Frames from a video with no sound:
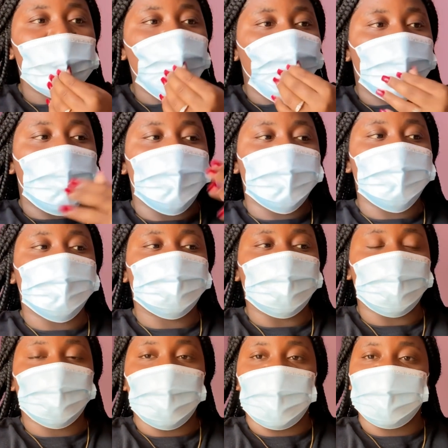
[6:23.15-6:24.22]
But me did just
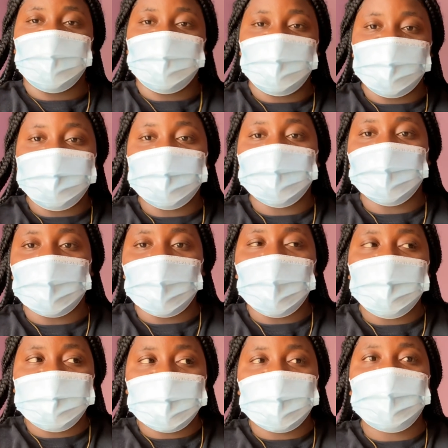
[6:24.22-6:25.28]
want to give you
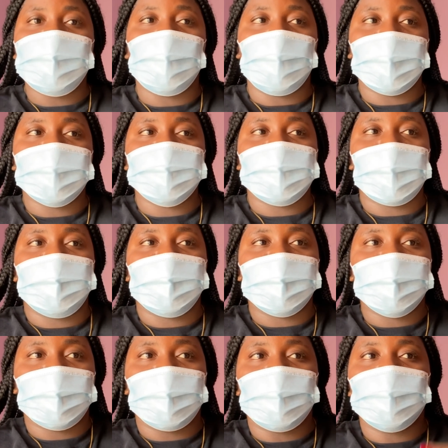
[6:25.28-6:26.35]
everything one time
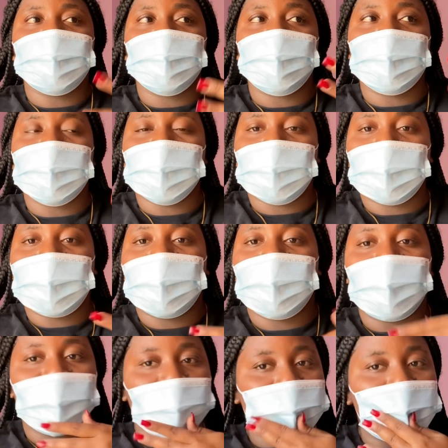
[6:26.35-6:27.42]
so you could have got to go
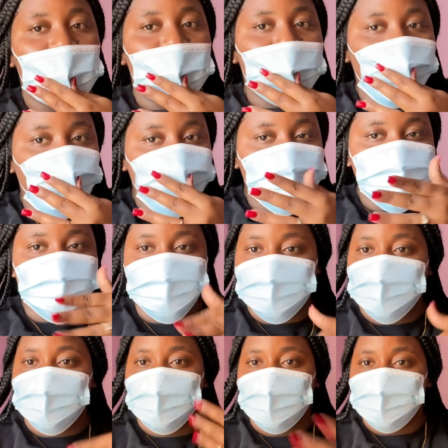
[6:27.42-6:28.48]
get all of the
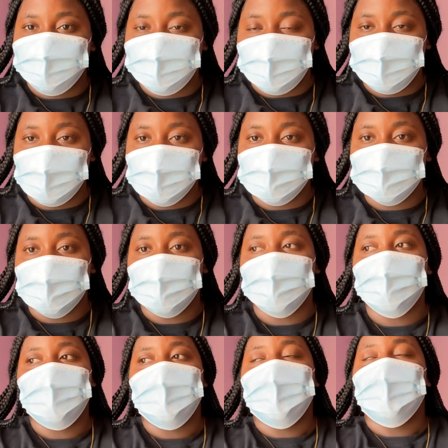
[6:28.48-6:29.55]
necessary information.
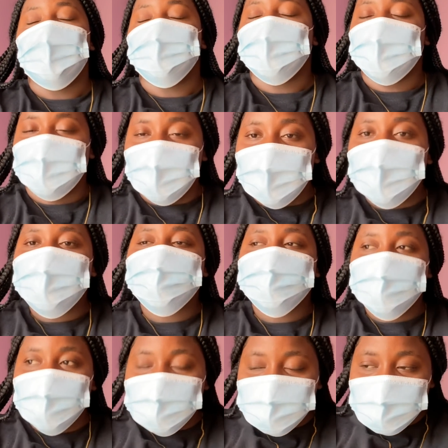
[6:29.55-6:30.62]
But your girl is
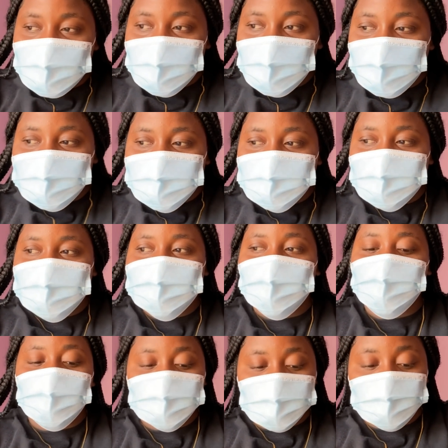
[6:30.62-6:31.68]
starting a business. I
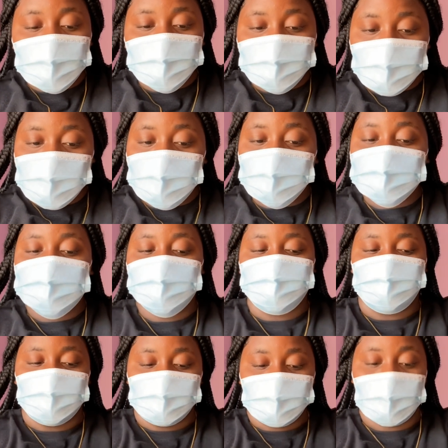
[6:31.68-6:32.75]
want to be productive
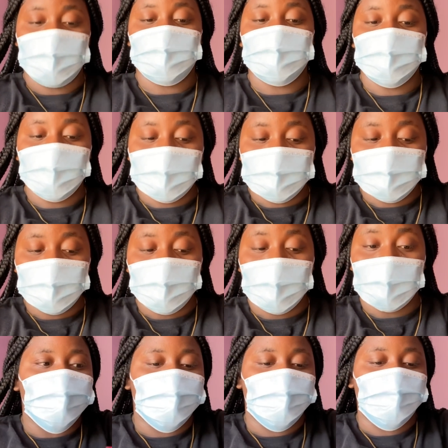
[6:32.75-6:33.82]
for 2021.
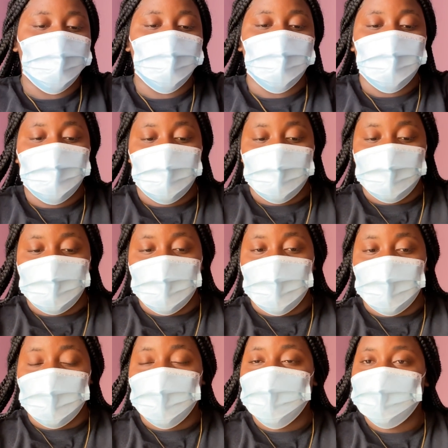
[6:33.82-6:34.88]

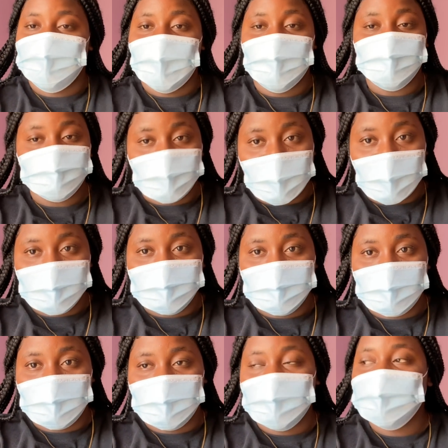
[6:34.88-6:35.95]
Yeah, may I try a
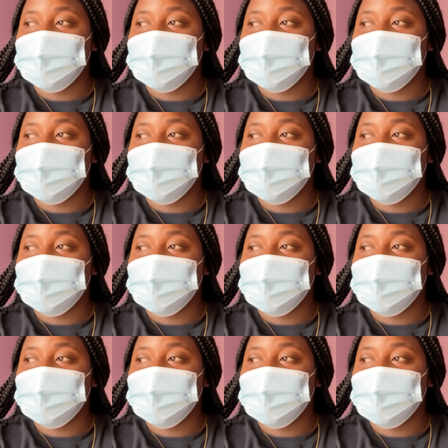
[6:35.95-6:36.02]
thing.